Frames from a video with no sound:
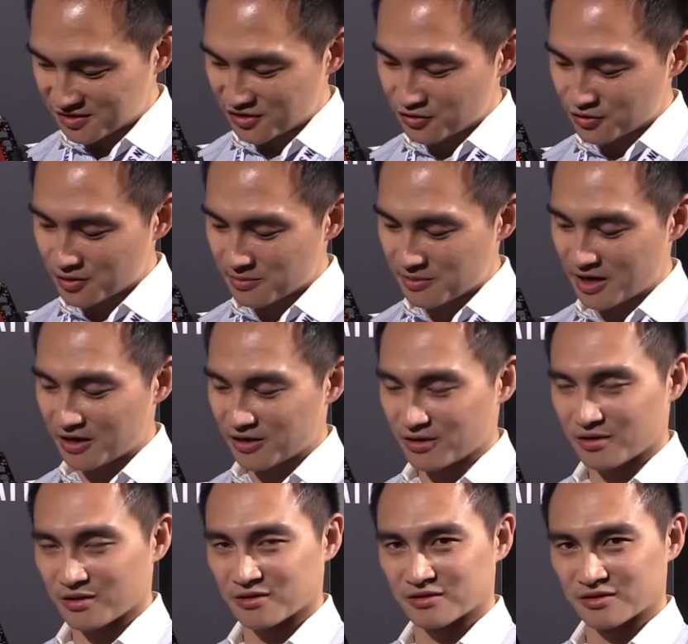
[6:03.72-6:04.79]
new
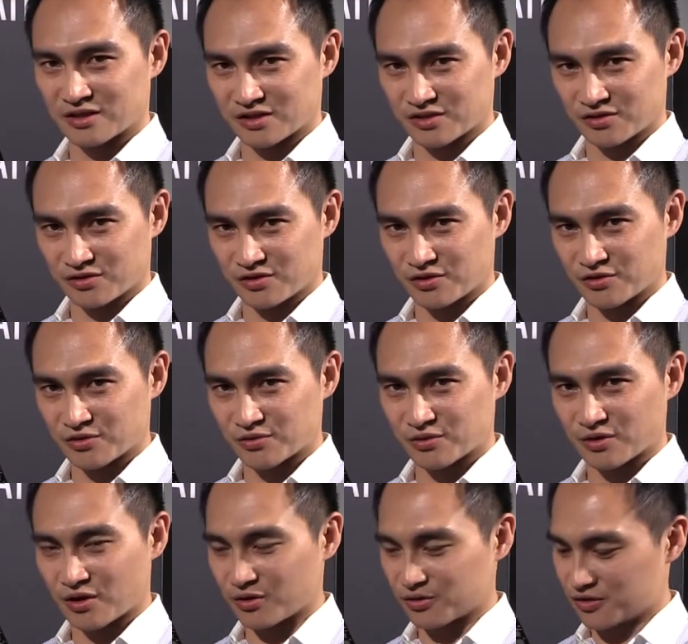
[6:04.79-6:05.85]
about this new
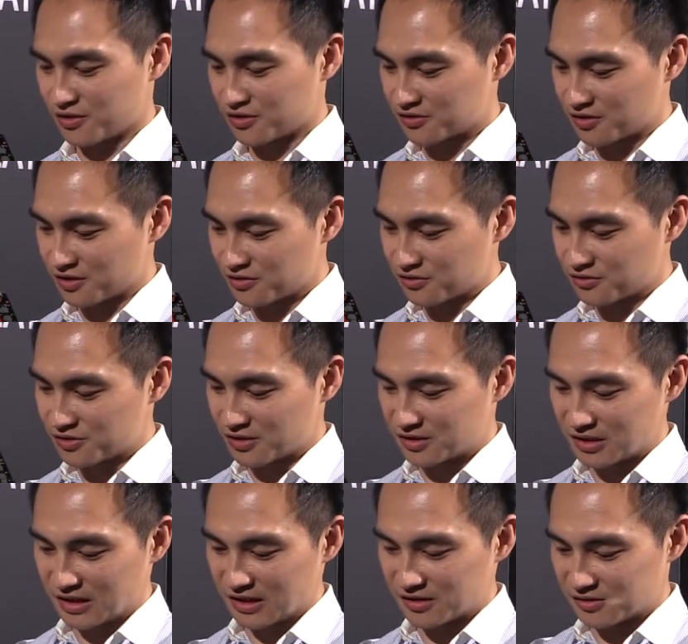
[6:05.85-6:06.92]
audio solution
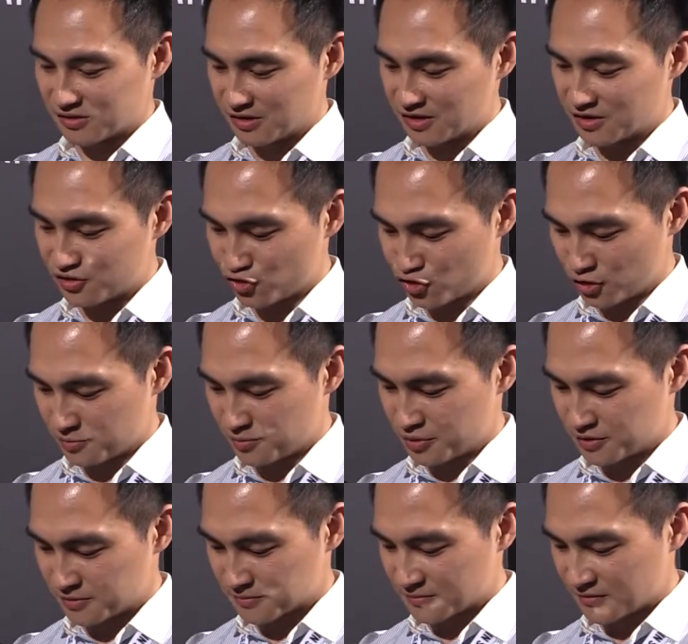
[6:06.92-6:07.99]
is this chip.
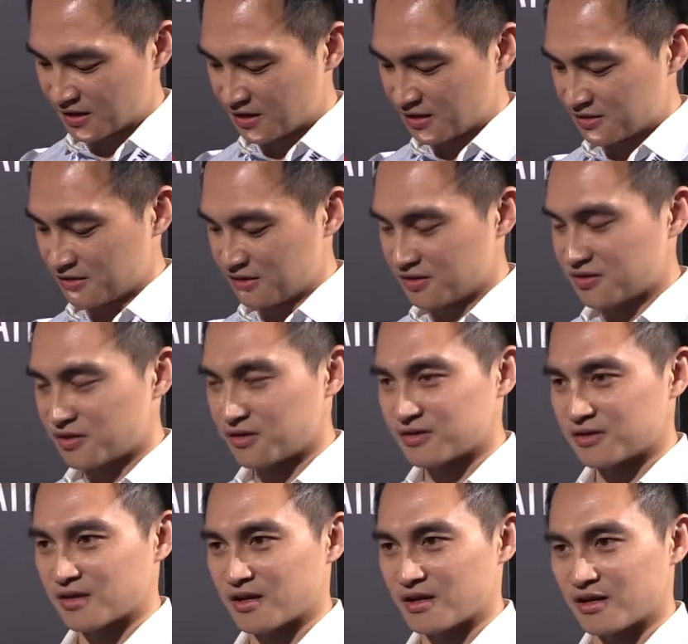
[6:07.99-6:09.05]
This
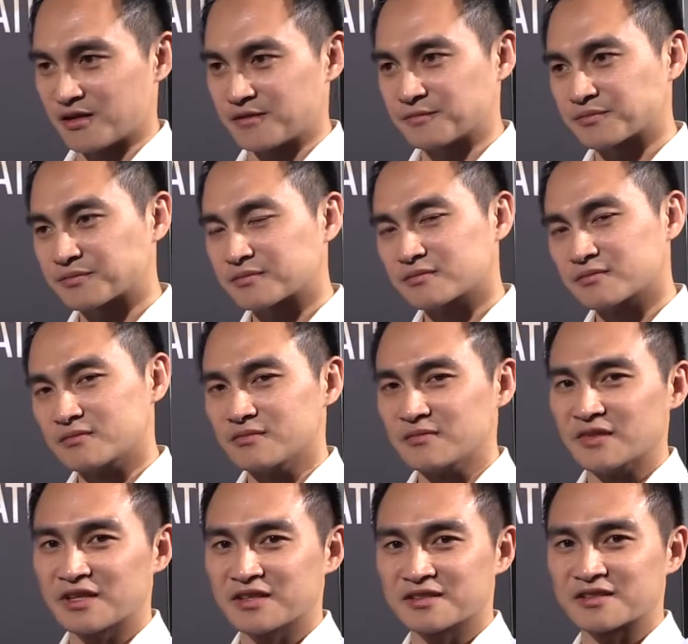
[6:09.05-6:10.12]
is uh,
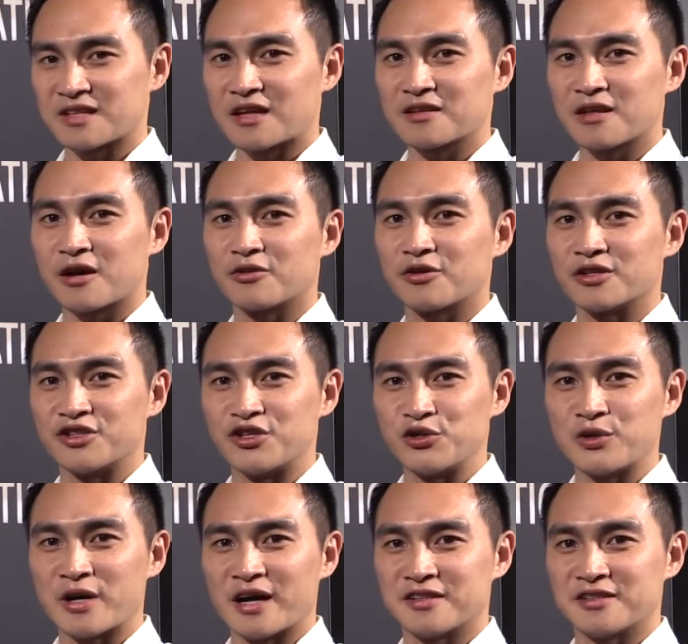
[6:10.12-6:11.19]
somehow a new
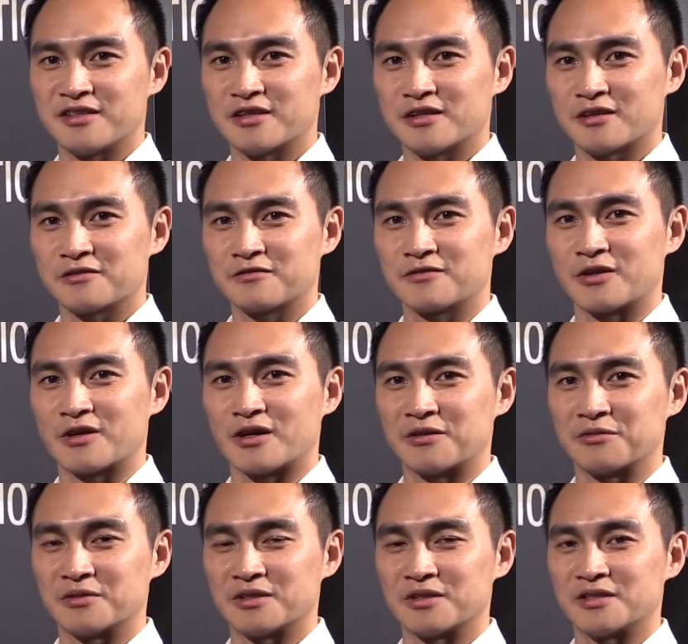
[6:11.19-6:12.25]
idea for
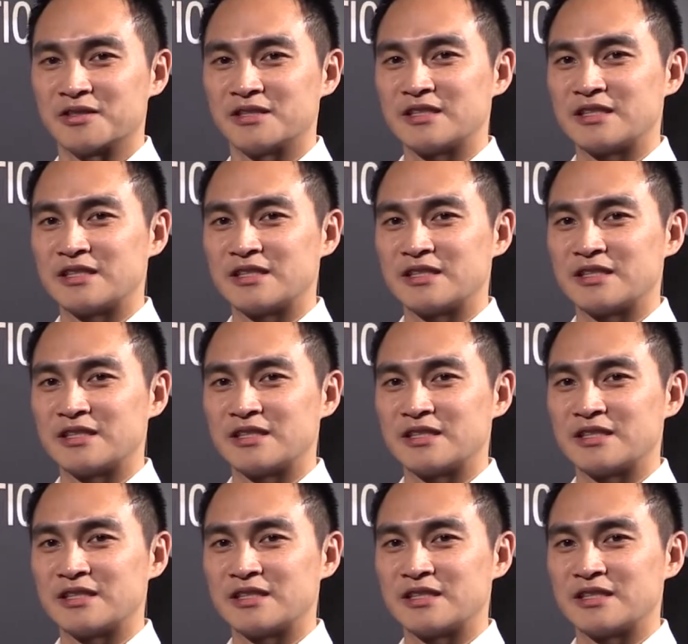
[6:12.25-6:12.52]
our